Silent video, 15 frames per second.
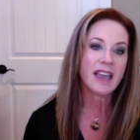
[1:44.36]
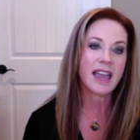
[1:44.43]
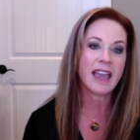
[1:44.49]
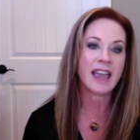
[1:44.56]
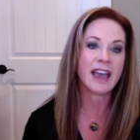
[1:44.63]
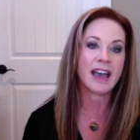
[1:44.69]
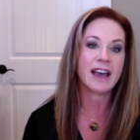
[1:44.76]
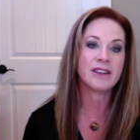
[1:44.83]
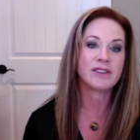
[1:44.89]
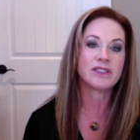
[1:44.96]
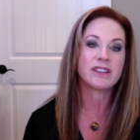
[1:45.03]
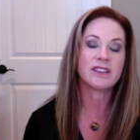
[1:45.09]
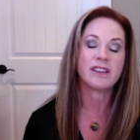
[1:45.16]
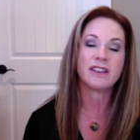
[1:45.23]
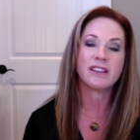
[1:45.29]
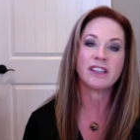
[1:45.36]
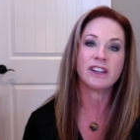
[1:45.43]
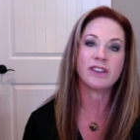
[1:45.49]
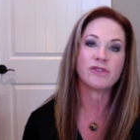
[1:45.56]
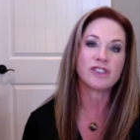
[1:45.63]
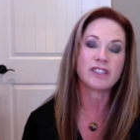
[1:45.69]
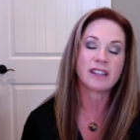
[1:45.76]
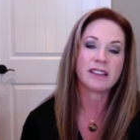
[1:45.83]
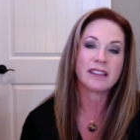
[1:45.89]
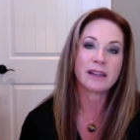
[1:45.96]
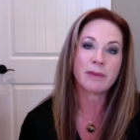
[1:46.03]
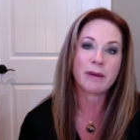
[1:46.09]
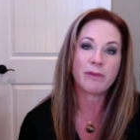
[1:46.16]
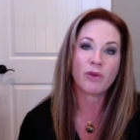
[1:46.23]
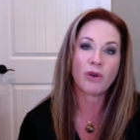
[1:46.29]
And, you know, just a little
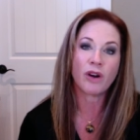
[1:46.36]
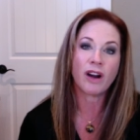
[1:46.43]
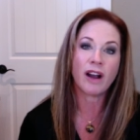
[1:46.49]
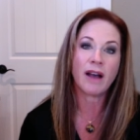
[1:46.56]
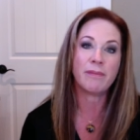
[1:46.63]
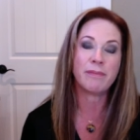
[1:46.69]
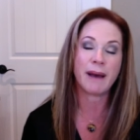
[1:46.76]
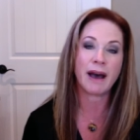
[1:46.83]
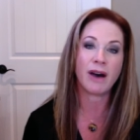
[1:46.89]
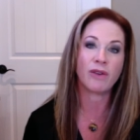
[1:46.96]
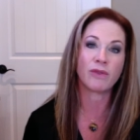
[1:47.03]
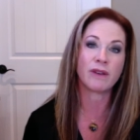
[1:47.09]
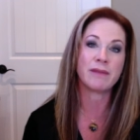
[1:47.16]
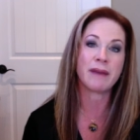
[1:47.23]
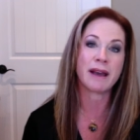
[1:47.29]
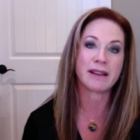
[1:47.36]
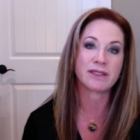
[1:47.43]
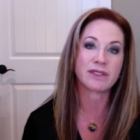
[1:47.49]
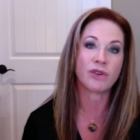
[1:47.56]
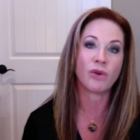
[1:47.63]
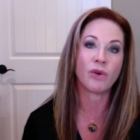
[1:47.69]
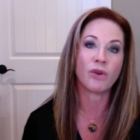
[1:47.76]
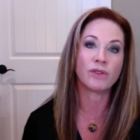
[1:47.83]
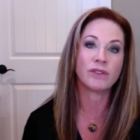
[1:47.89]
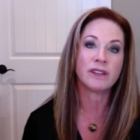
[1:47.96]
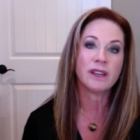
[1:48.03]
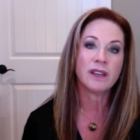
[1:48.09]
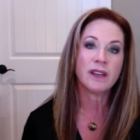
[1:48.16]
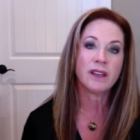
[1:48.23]
bit more about RE/MAX Gold.